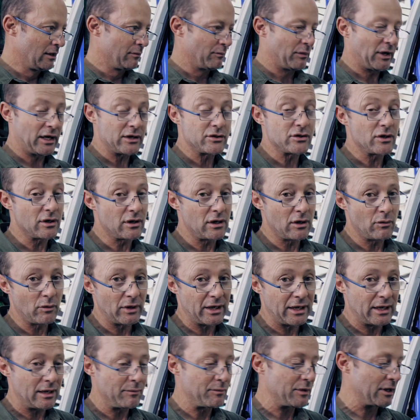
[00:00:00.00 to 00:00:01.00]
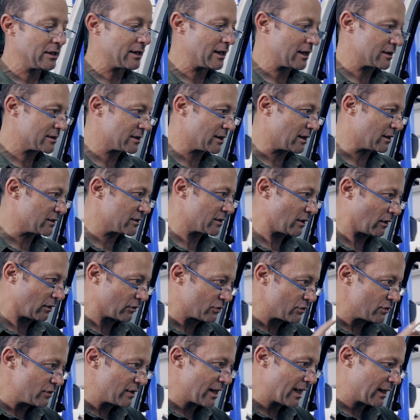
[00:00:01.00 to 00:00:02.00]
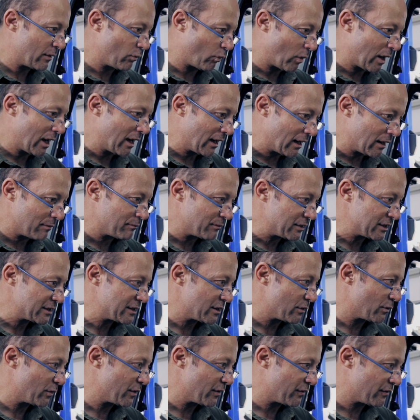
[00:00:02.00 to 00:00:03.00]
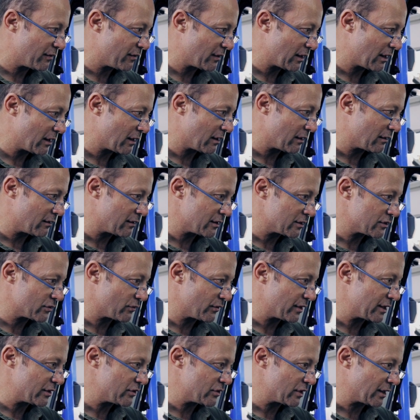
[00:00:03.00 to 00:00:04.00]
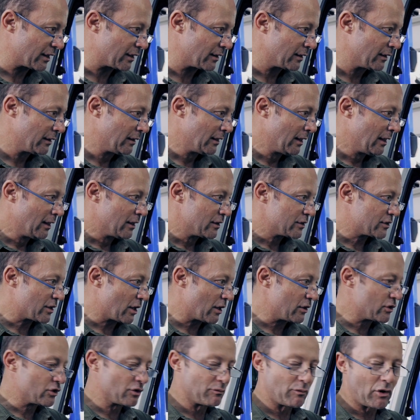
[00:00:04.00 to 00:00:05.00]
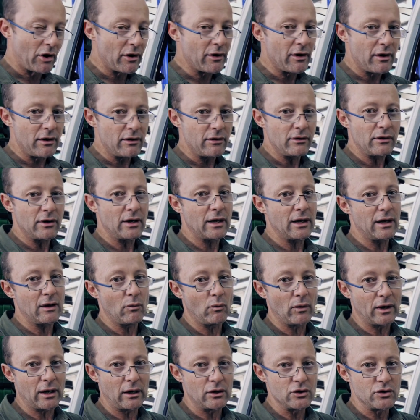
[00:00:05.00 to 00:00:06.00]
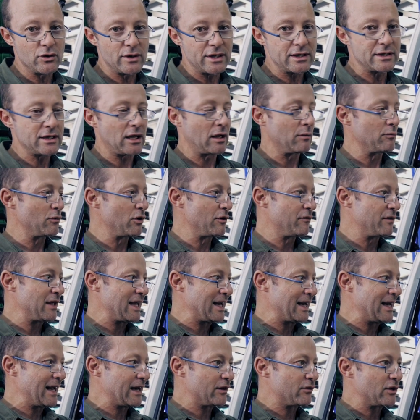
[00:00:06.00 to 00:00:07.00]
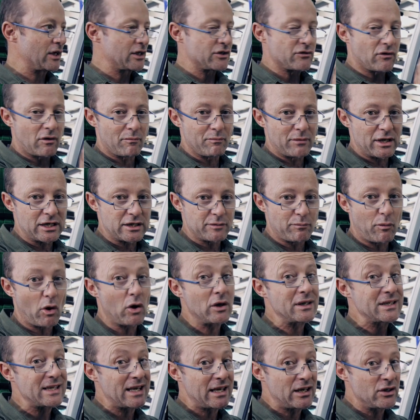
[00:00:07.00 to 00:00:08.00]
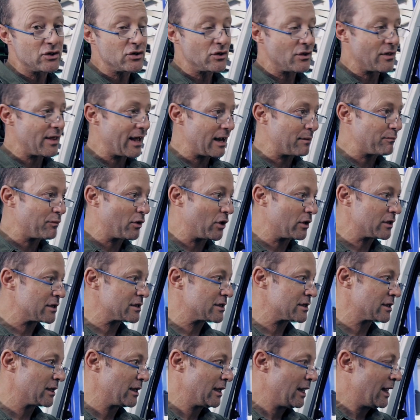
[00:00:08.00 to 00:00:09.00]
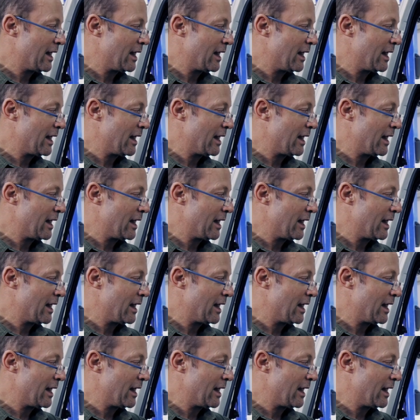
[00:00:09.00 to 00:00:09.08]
but I certainly want to keep the dust out. So I'll do that while I'm busy with this rejig. So tomorrow, what I'll do is I'll move the electrics from this box into that box,